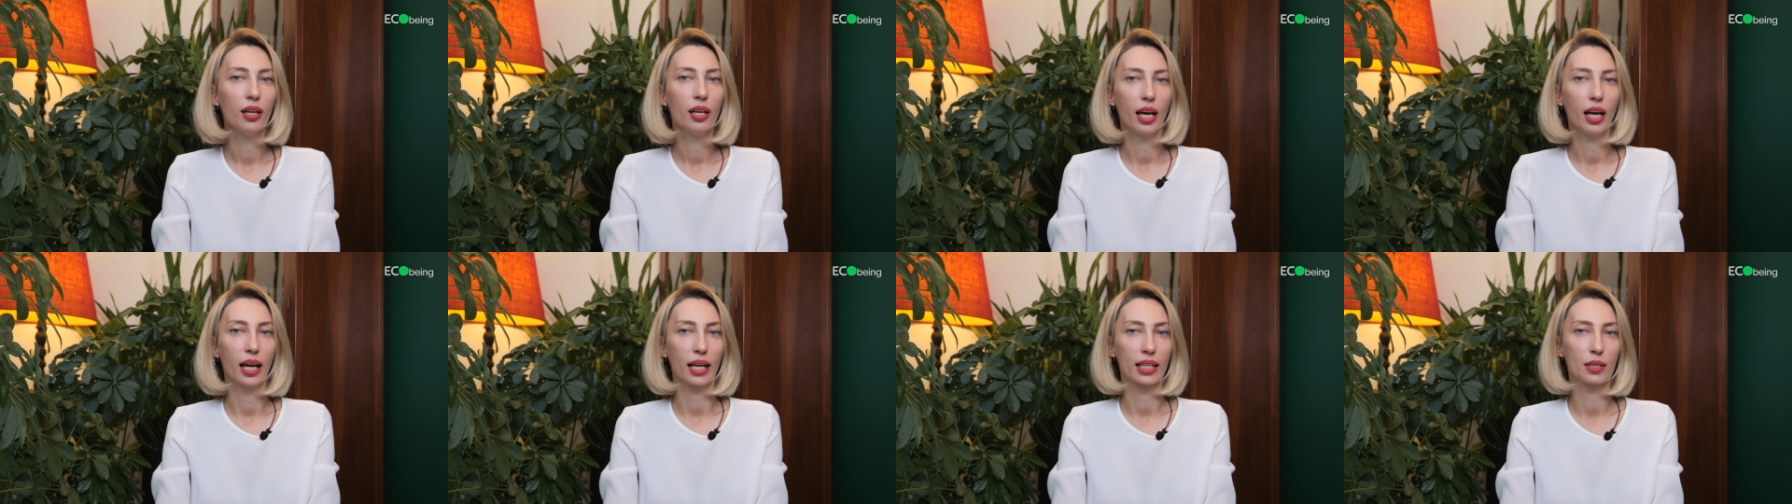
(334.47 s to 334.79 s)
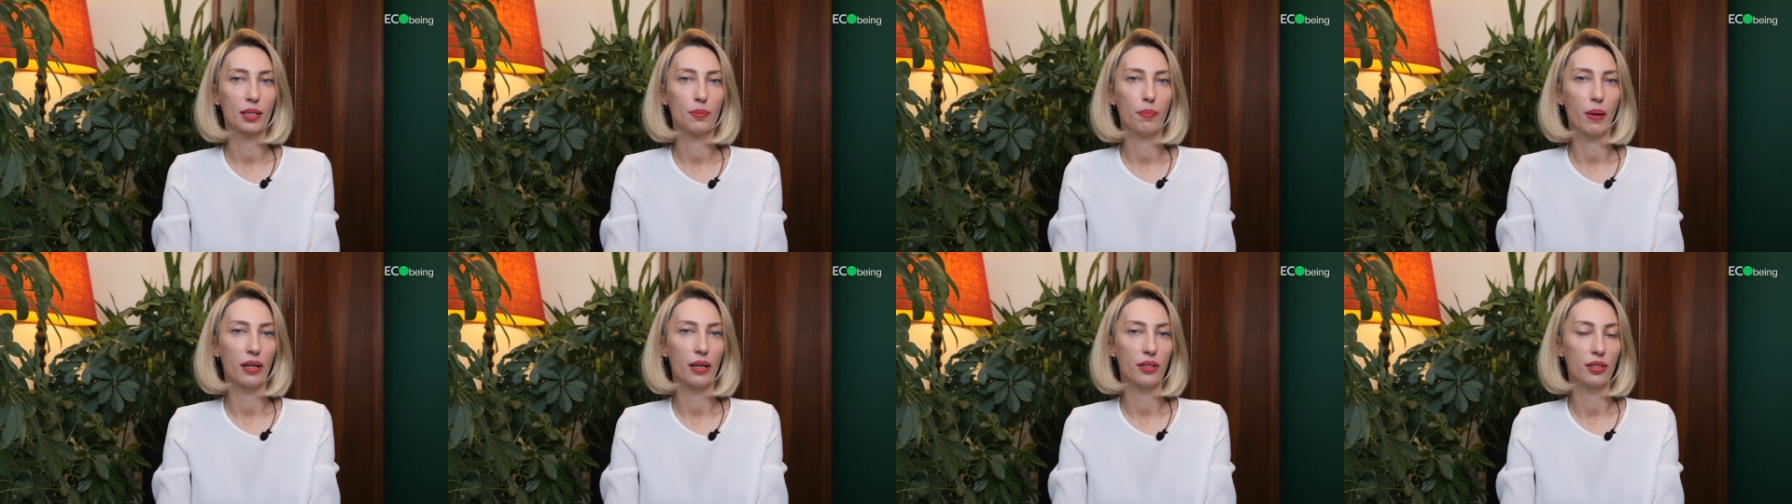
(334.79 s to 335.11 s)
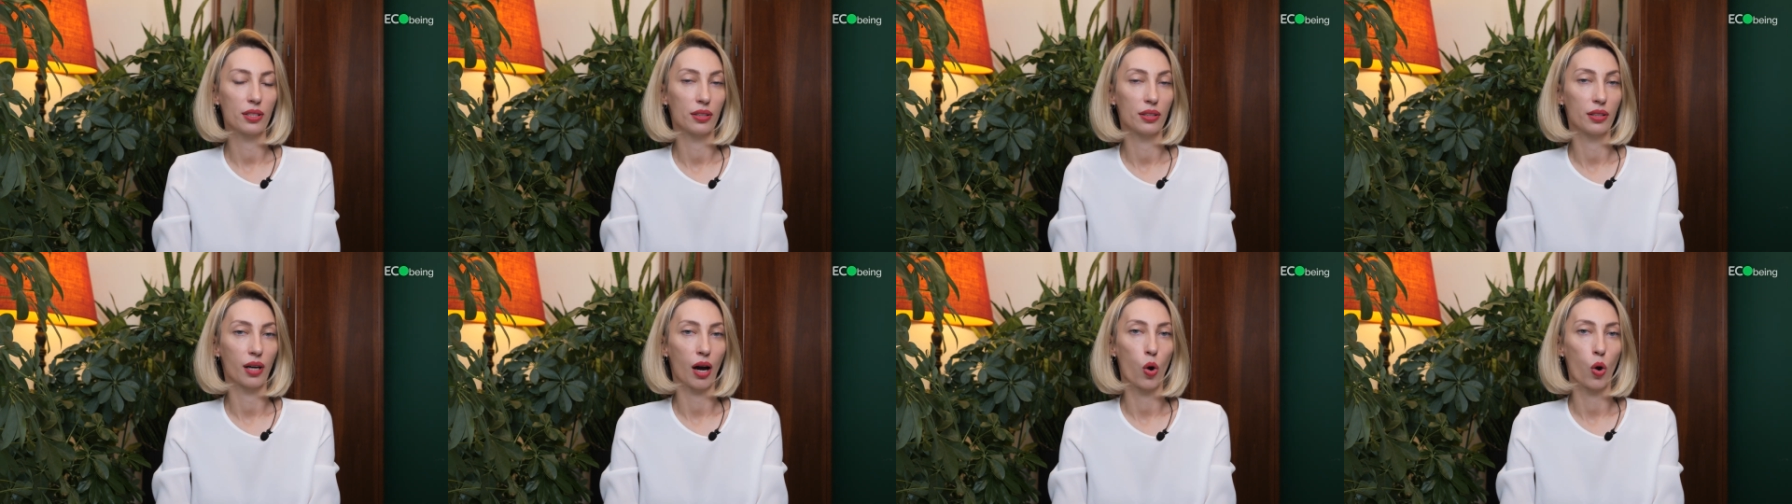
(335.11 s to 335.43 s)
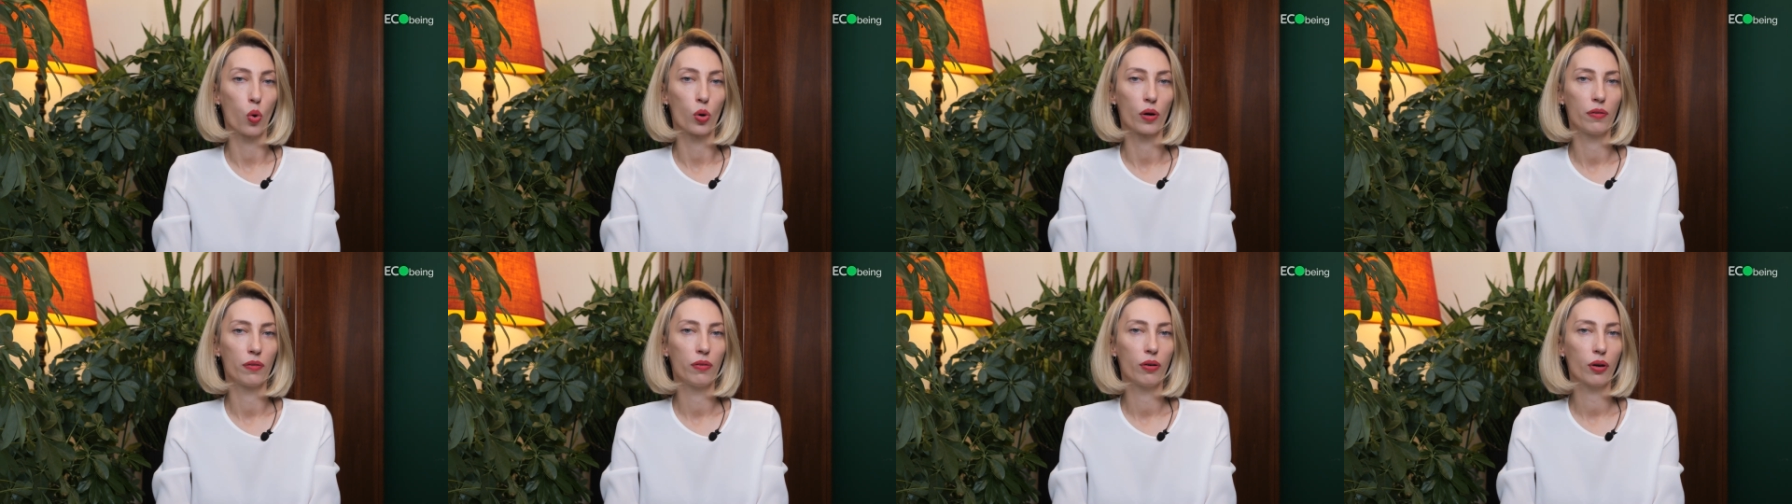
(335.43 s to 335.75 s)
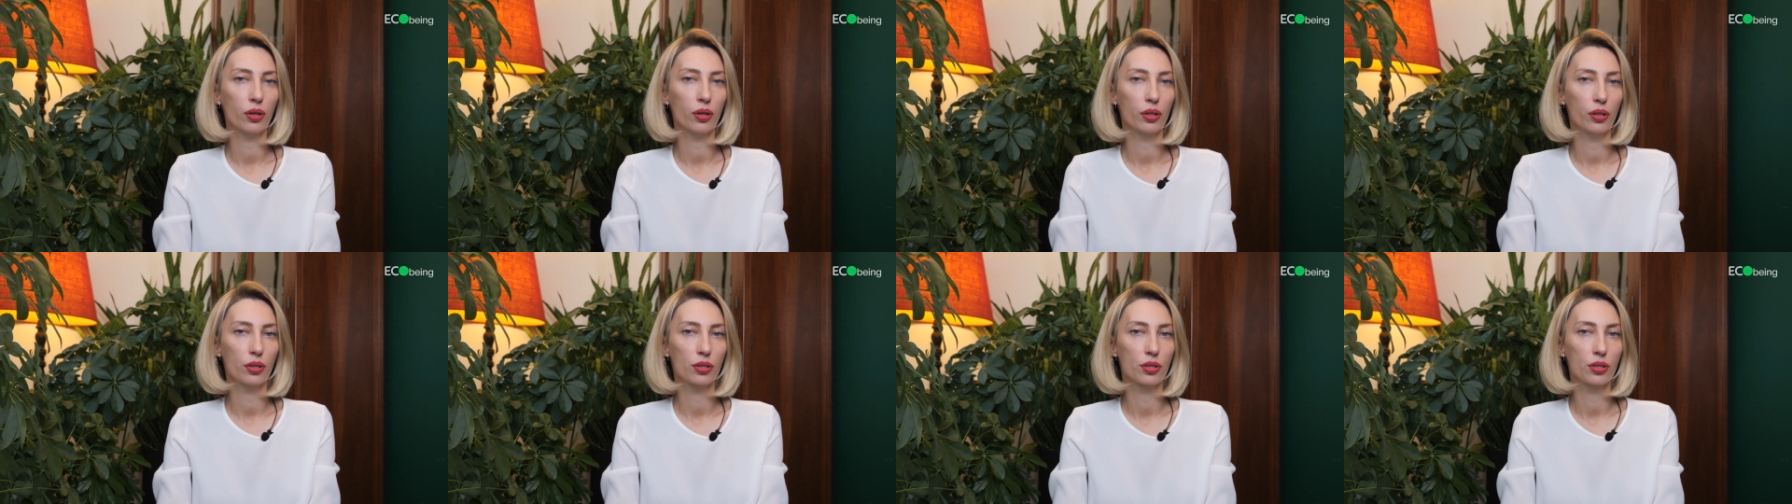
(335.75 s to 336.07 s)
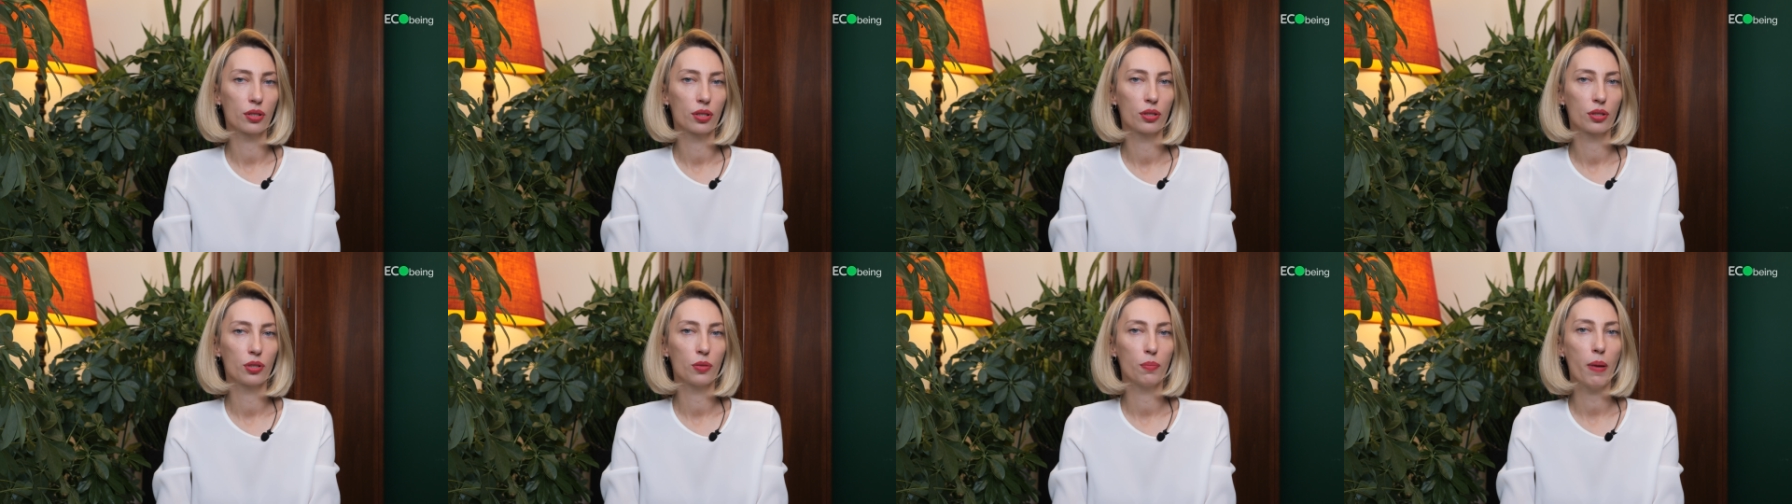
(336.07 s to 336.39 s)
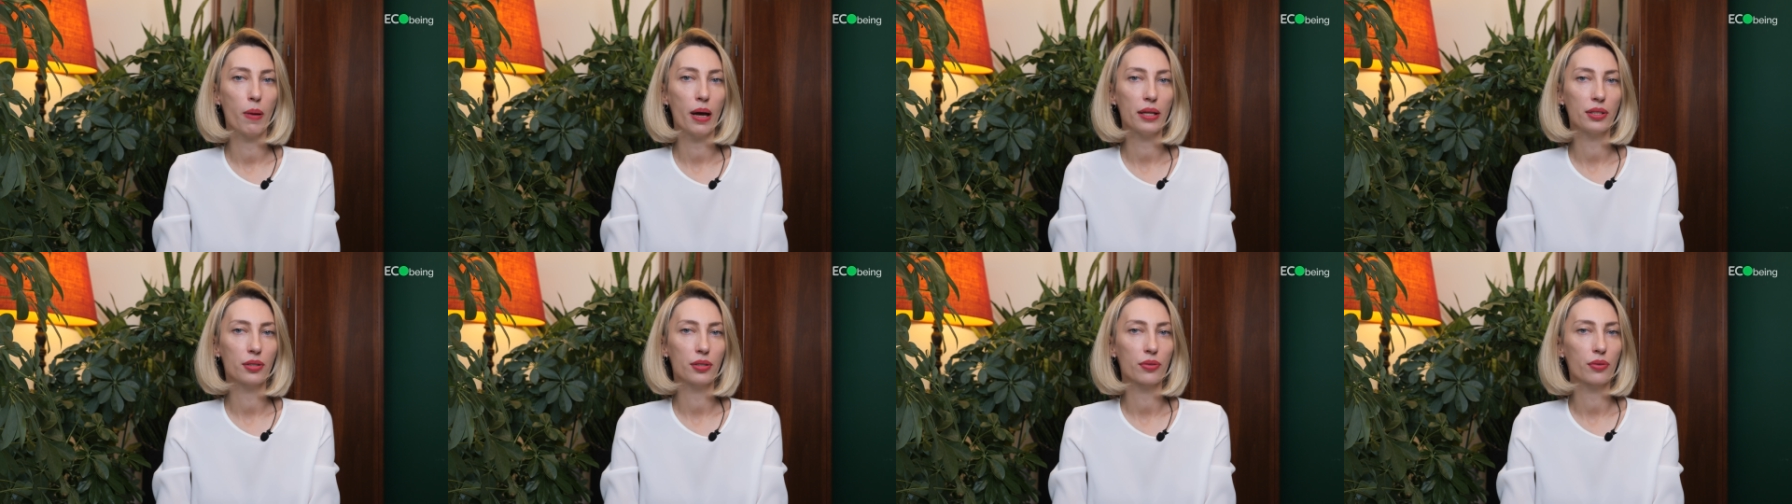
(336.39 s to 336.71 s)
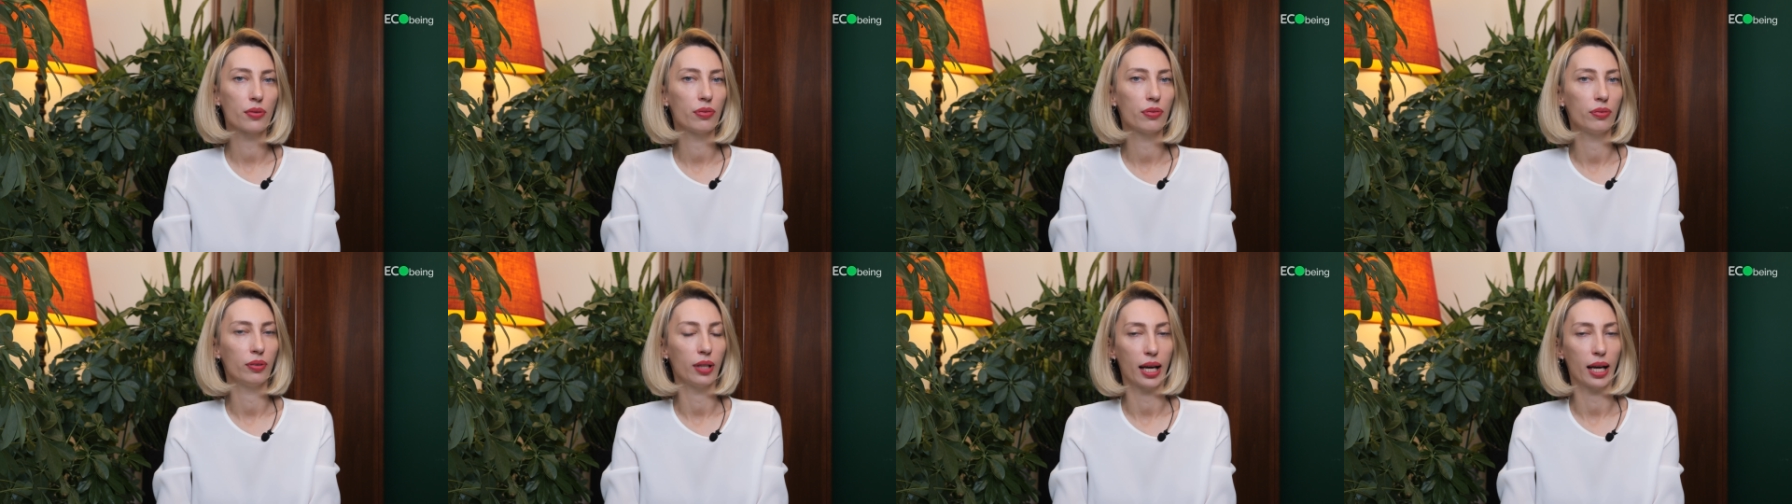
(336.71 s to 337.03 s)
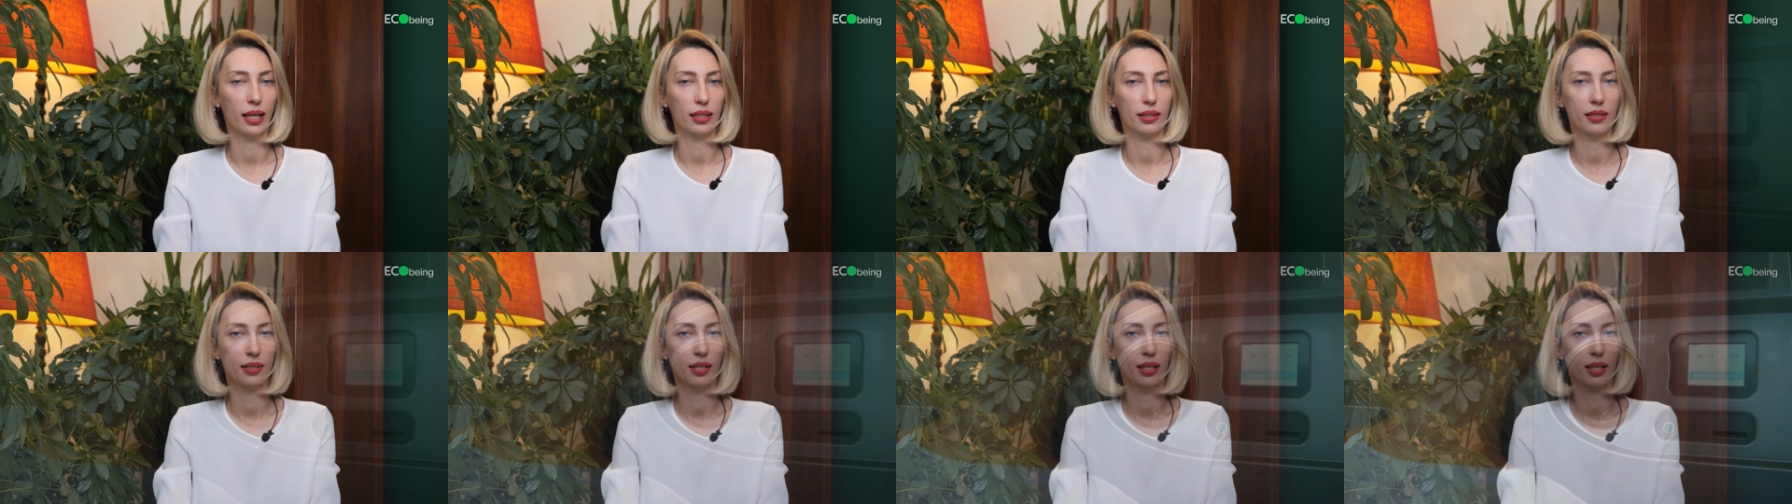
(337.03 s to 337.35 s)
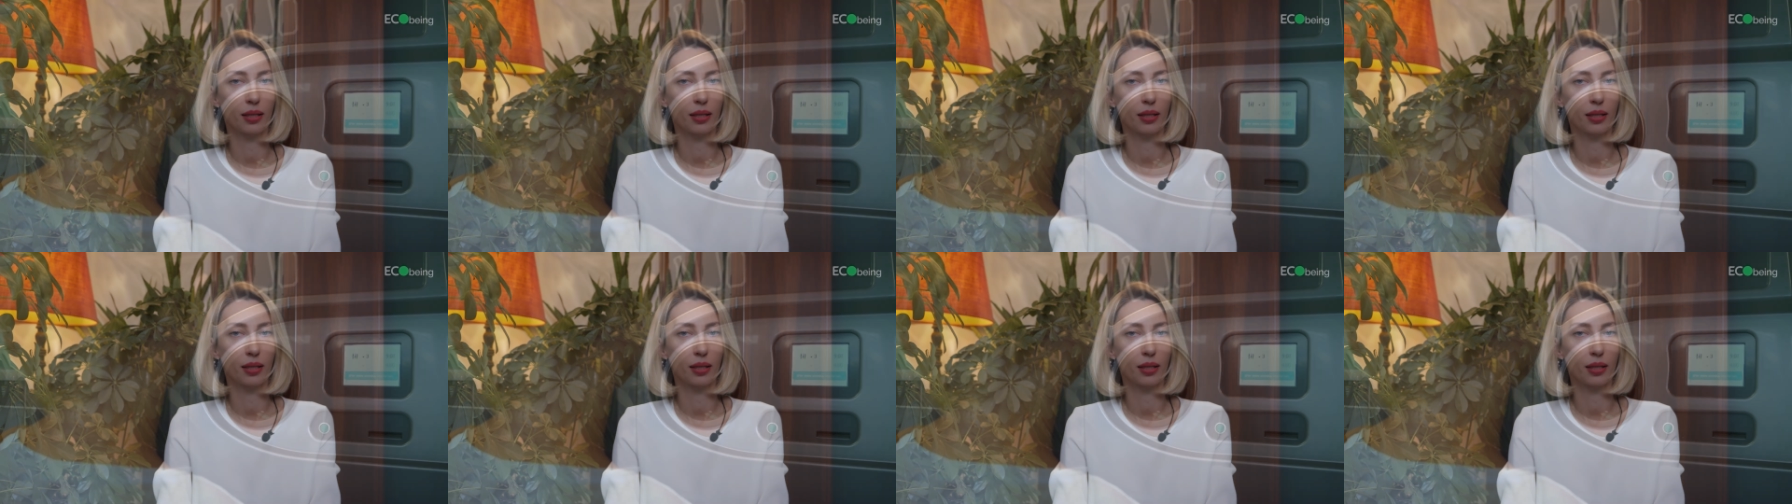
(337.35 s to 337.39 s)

expanding our focus to better reflect the